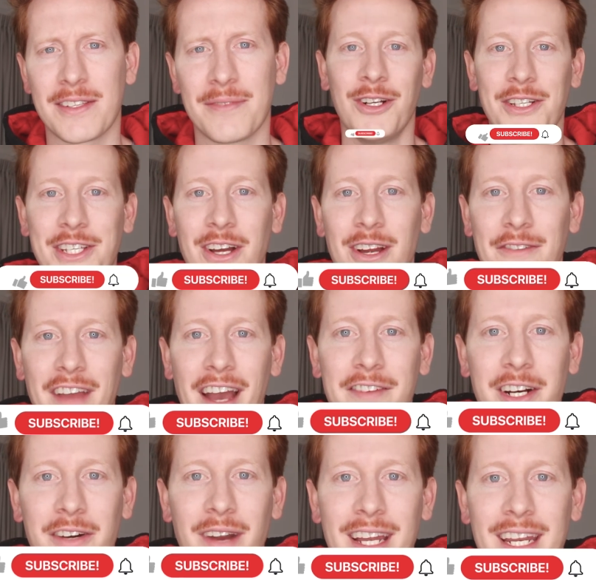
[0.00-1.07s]
Also, if you haven't
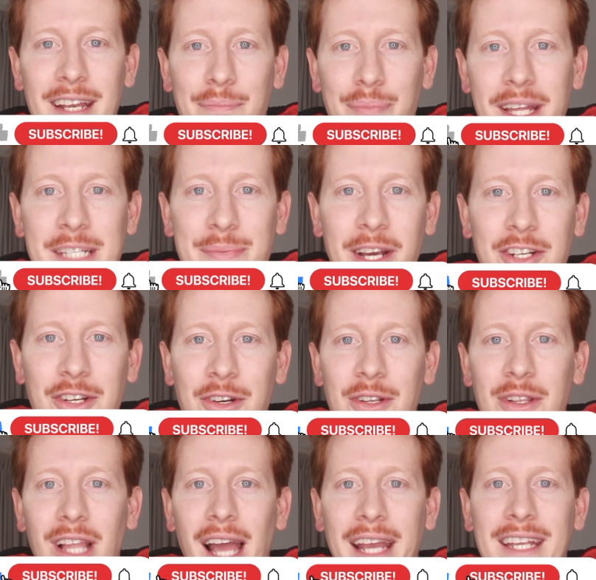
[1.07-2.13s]
already, please make sure you
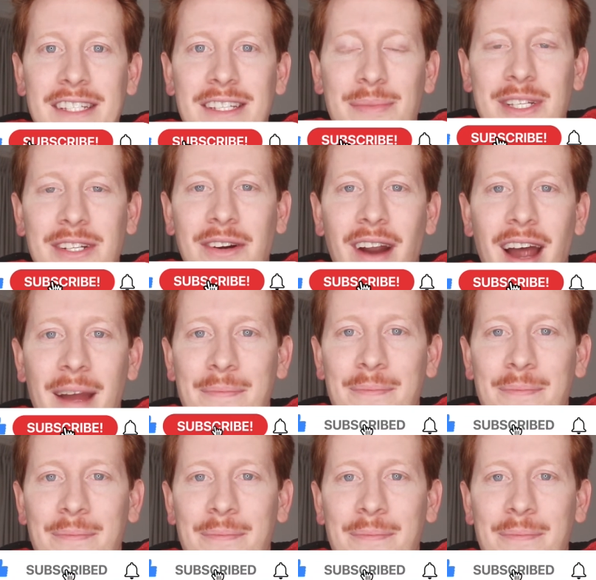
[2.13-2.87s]
like and subscribe.